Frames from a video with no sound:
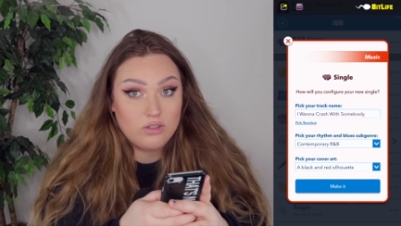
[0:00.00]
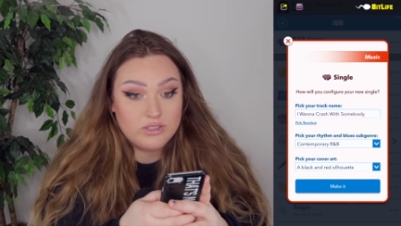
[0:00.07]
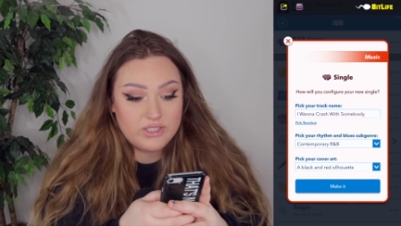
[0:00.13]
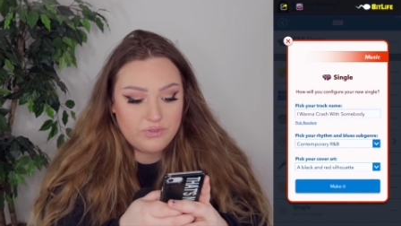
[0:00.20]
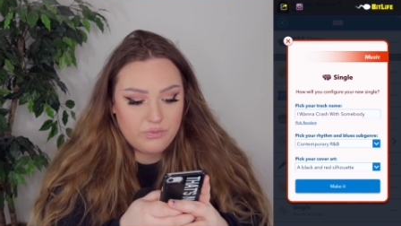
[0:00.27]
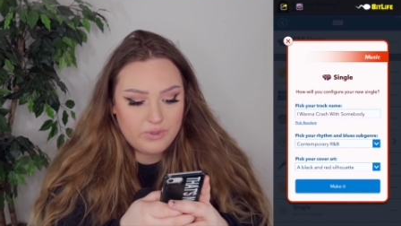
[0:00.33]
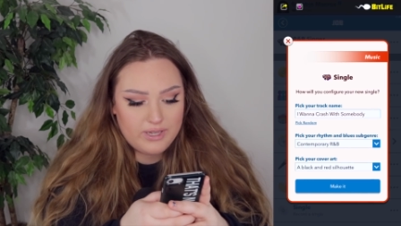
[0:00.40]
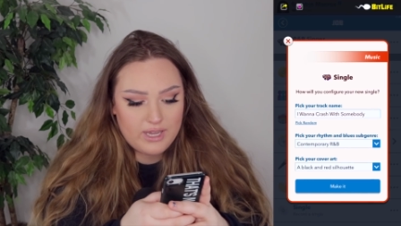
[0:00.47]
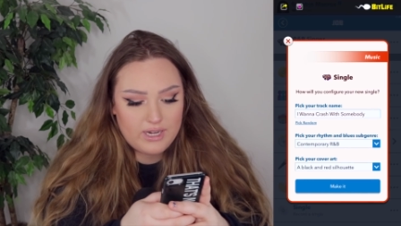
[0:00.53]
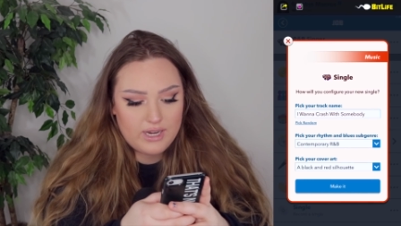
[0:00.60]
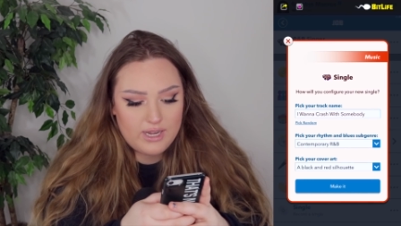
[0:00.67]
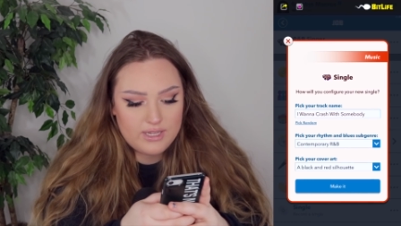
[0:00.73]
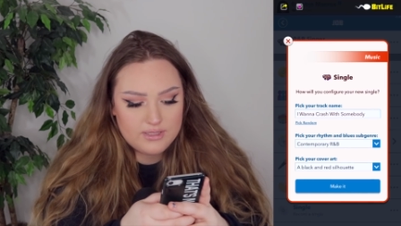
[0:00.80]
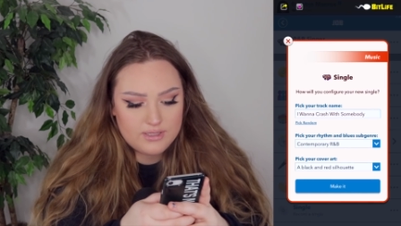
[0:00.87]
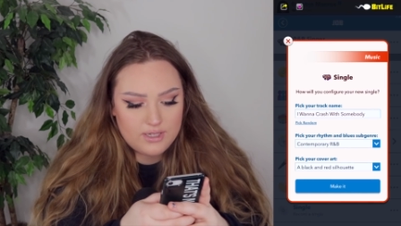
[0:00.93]
See if we can get a
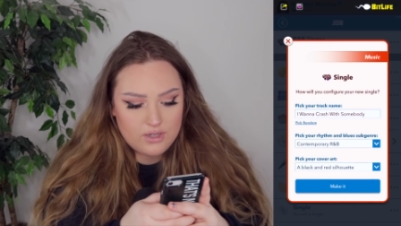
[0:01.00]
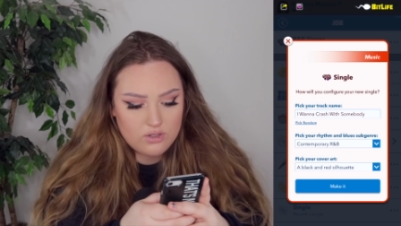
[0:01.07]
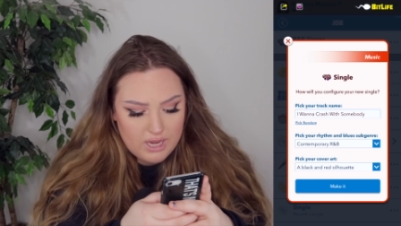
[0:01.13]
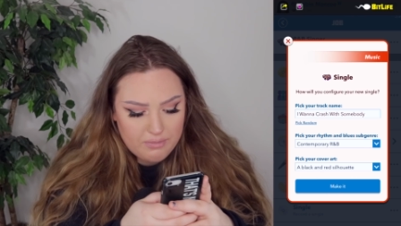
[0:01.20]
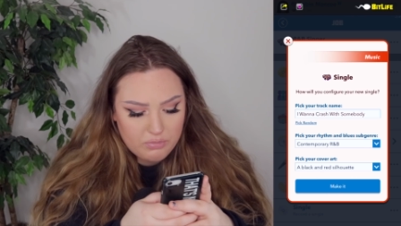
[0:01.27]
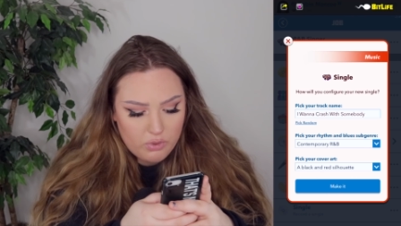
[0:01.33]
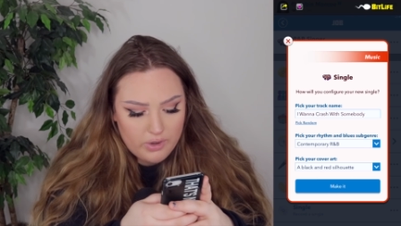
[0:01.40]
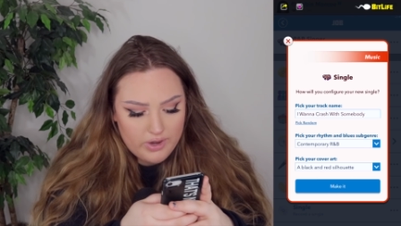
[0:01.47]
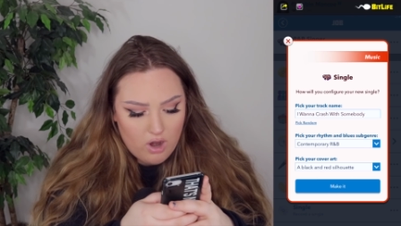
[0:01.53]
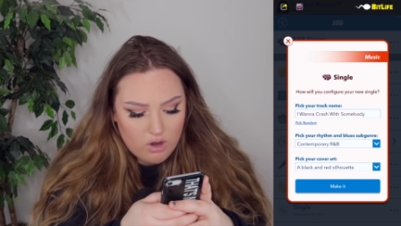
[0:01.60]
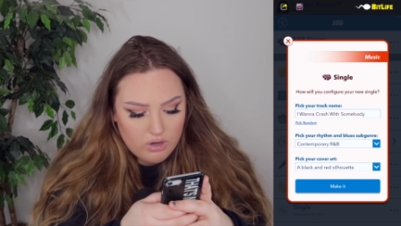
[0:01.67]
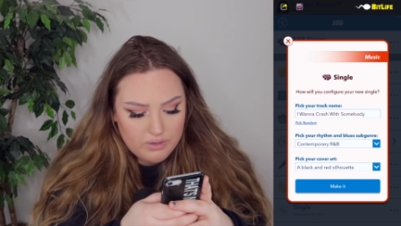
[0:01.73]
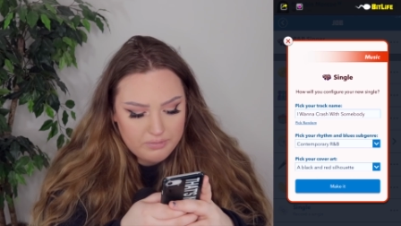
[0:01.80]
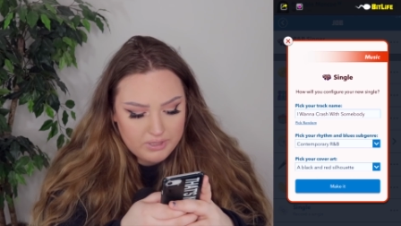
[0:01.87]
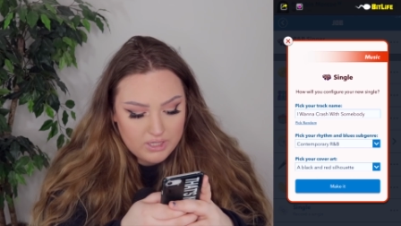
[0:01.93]
hit single. Temporary
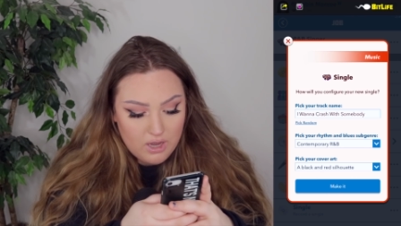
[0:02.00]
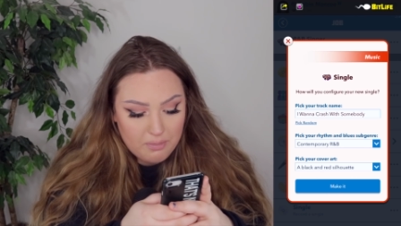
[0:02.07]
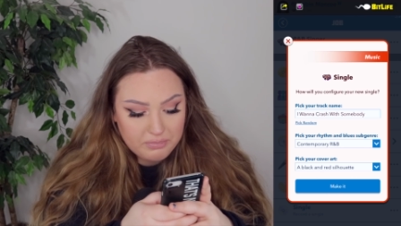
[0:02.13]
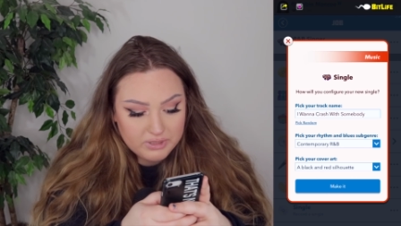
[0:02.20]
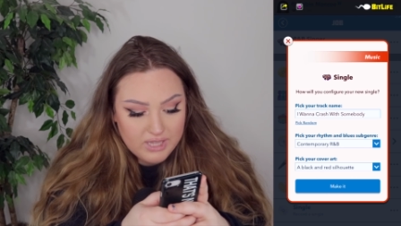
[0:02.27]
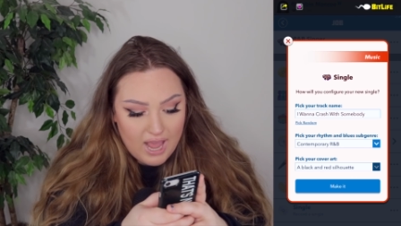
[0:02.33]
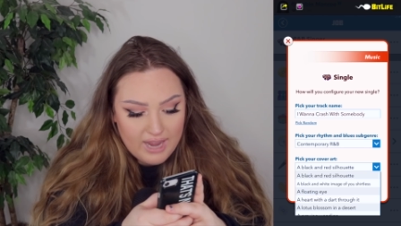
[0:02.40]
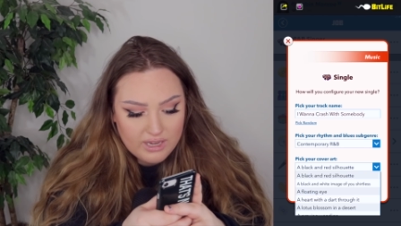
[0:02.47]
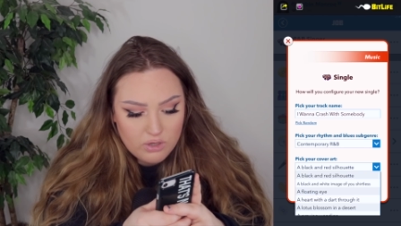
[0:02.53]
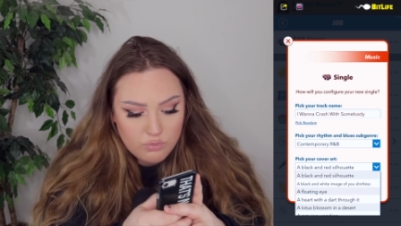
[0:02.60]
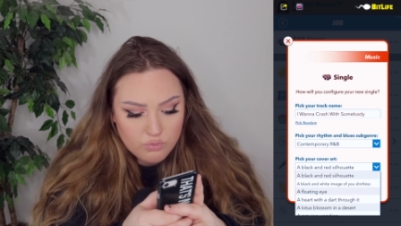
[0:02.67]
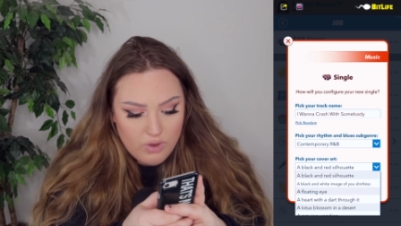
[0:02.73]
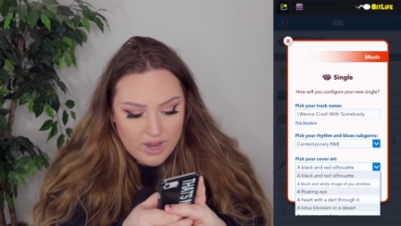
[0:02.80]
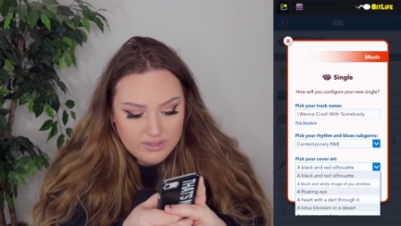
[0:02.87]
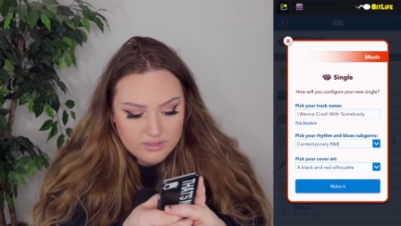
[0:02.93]
R&B, a black and
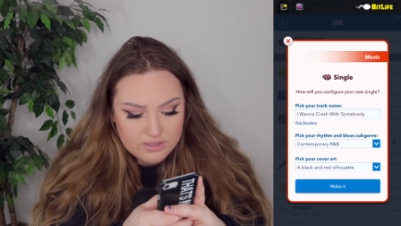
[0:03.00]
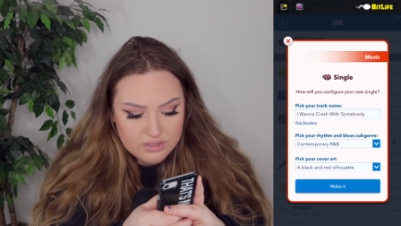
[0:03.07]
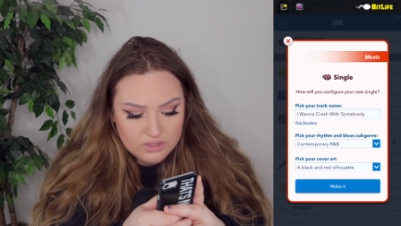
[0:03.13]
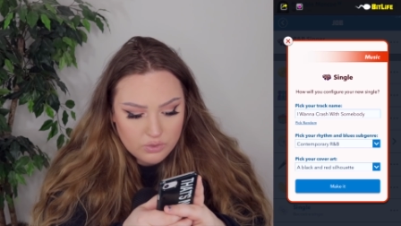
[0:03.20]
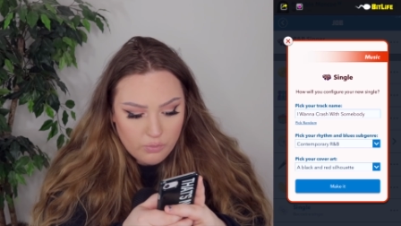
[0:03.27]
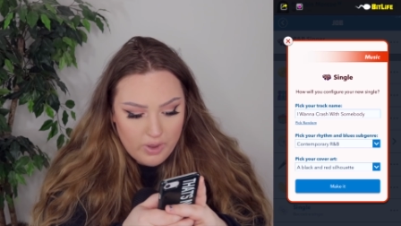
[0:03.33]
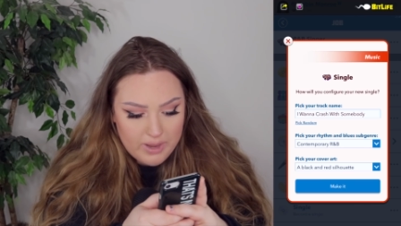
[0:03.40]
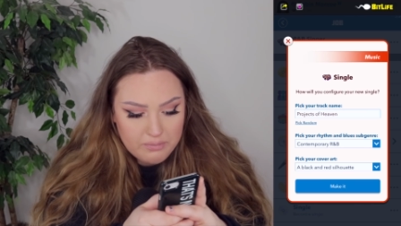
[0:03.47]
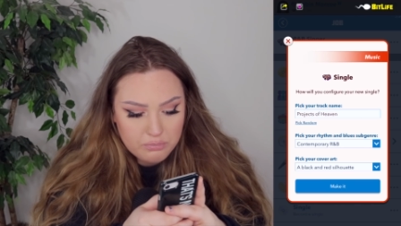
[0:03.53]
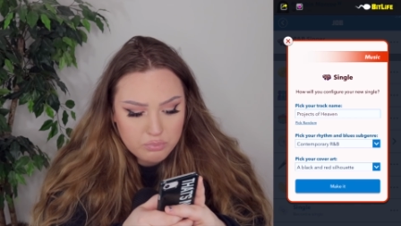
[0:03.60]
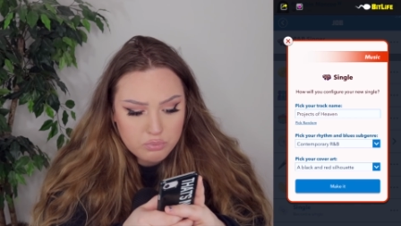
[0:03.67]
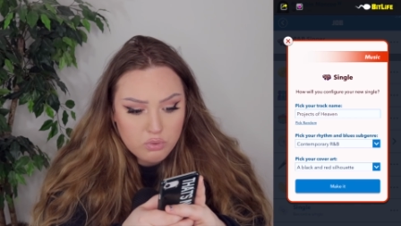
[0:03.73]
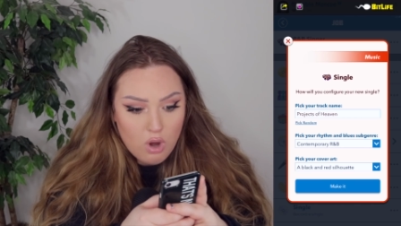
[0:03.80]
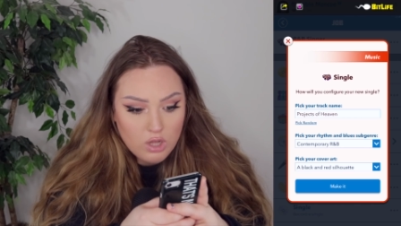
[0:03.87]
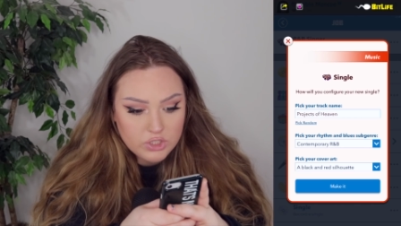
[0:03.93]
red silhouette,
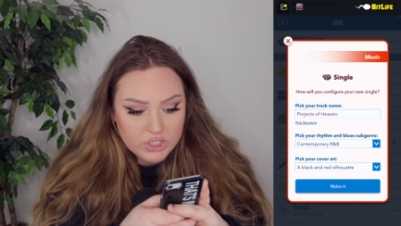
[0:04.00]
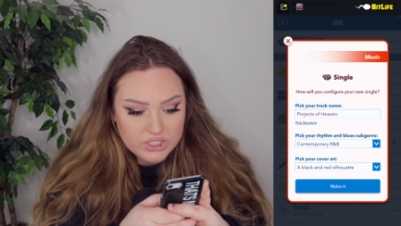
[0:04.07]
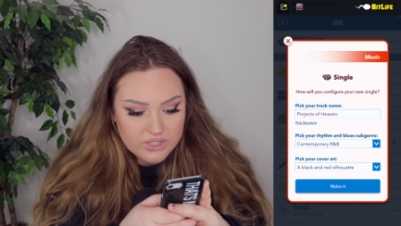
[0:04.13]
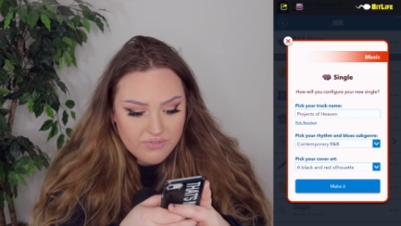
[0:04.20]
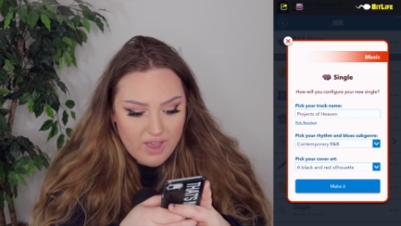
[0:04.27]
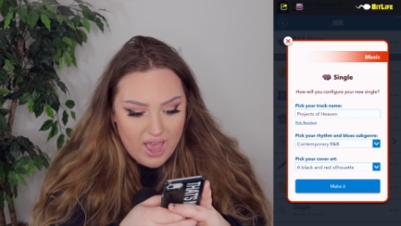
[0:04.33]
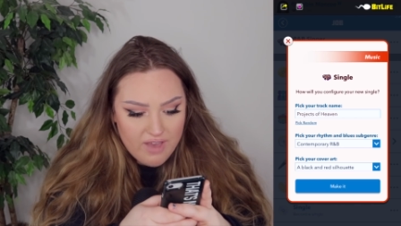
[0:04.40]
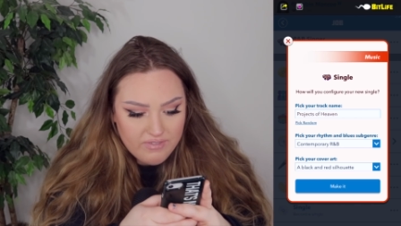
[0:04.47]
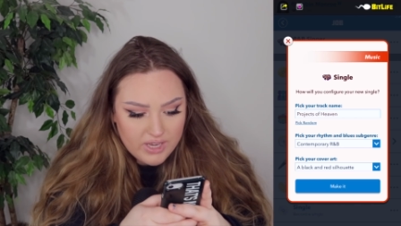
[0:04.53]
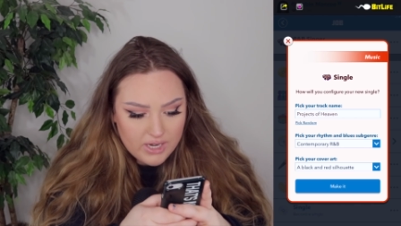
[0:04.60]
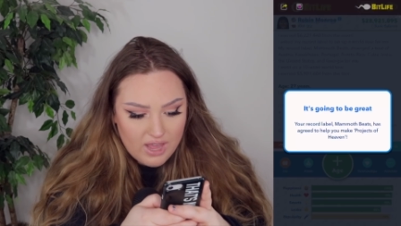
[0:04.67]
Projects of Heaven.